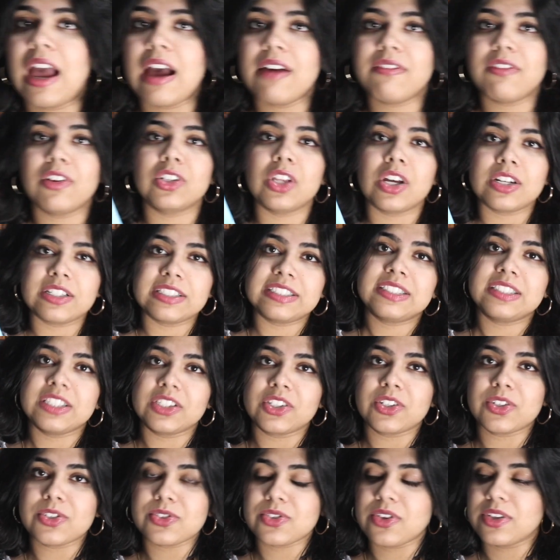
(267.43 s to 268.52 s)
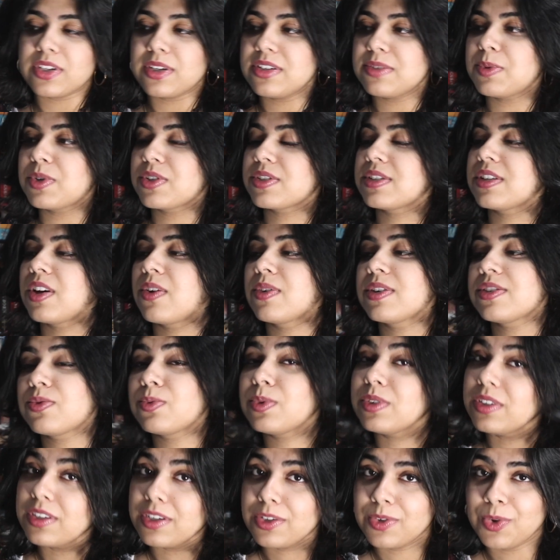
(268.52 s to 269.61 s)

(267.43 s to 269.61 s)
have a lot of stickers on these books now and it's really